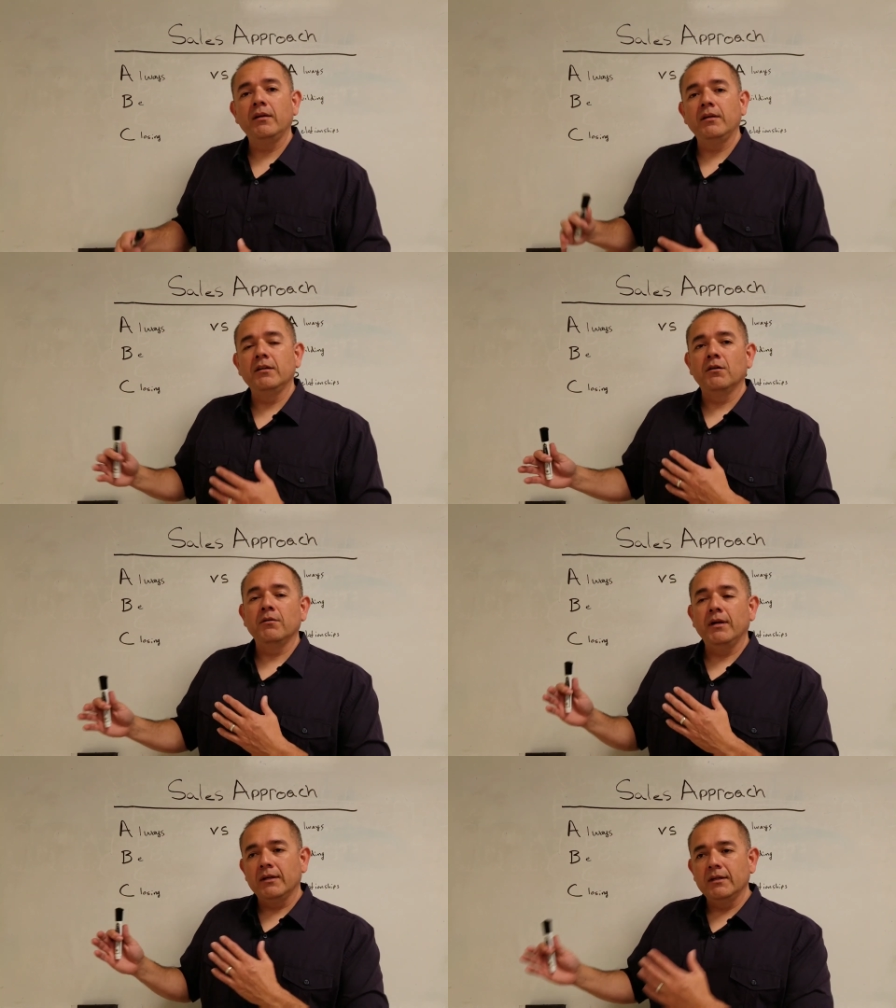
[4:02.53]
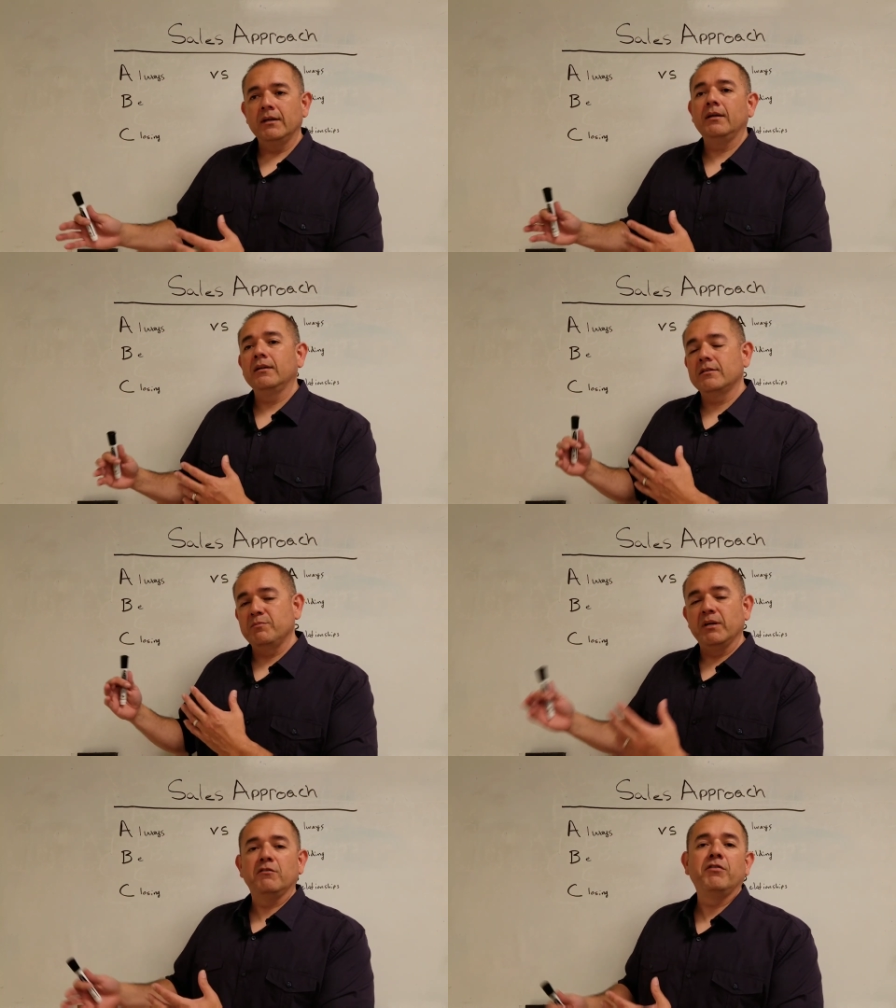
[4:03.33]
it's
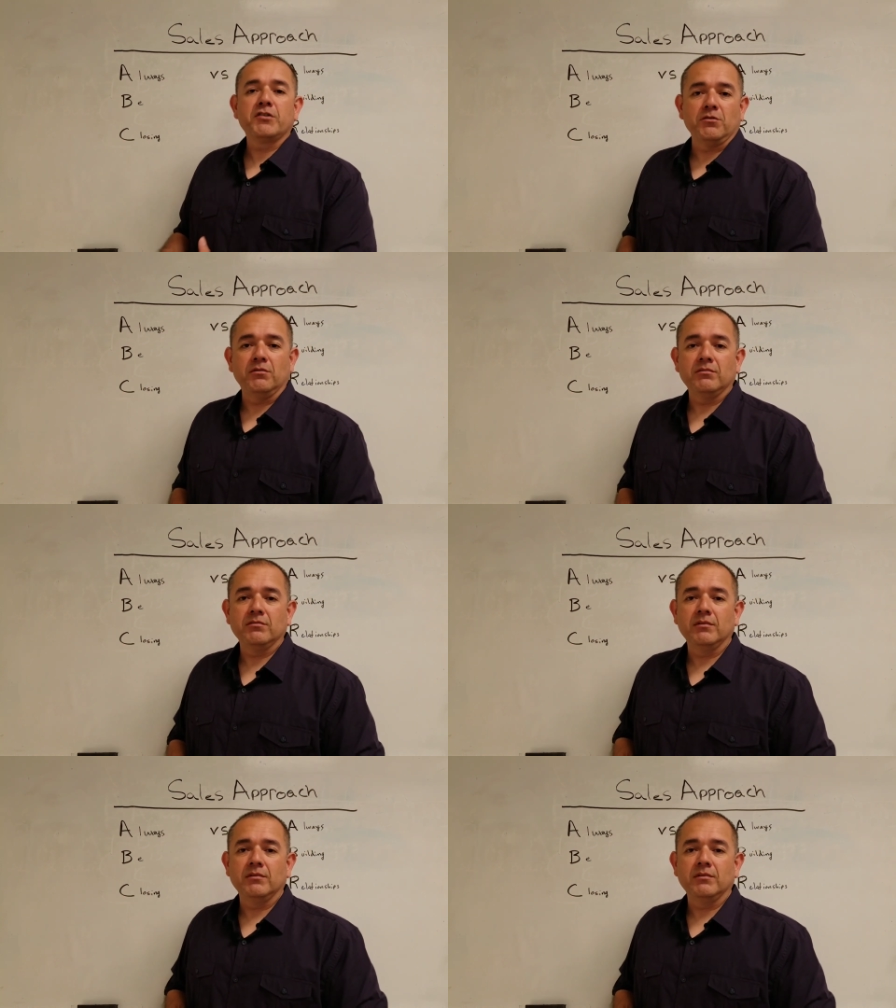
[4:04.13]
beneficial.